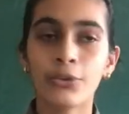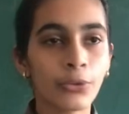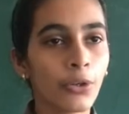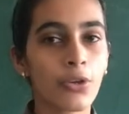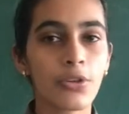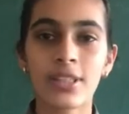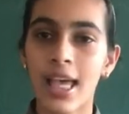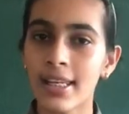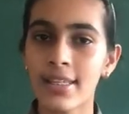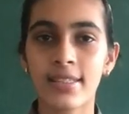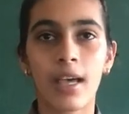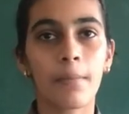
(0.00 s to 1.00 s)
You know, cell
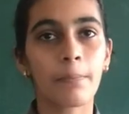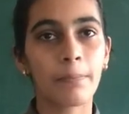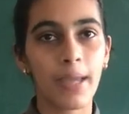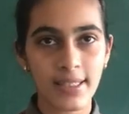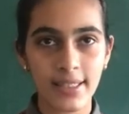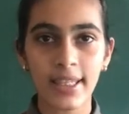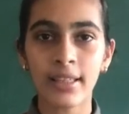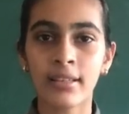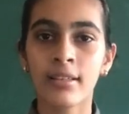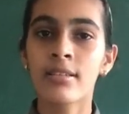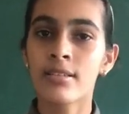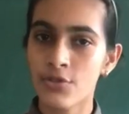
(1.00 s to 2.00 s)
is a basic
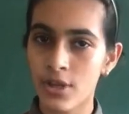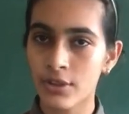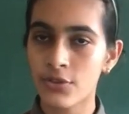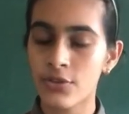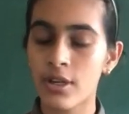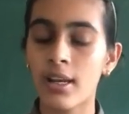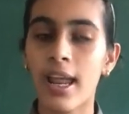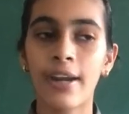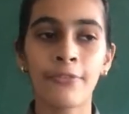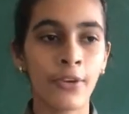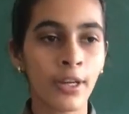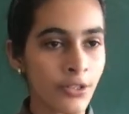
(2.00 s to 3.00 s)
structural
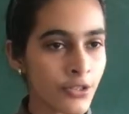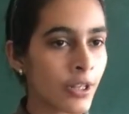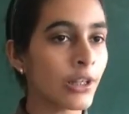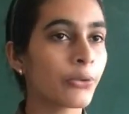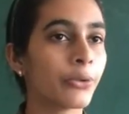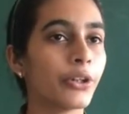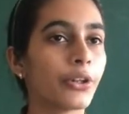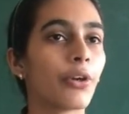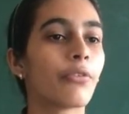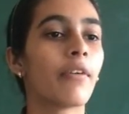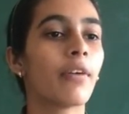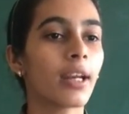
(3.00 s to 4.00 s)
and functional unit of
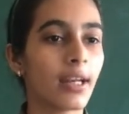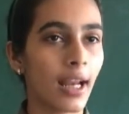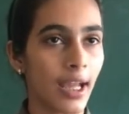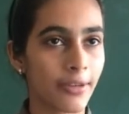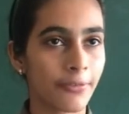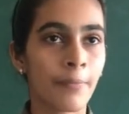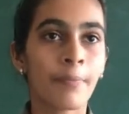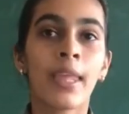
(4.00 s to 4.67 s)
our life.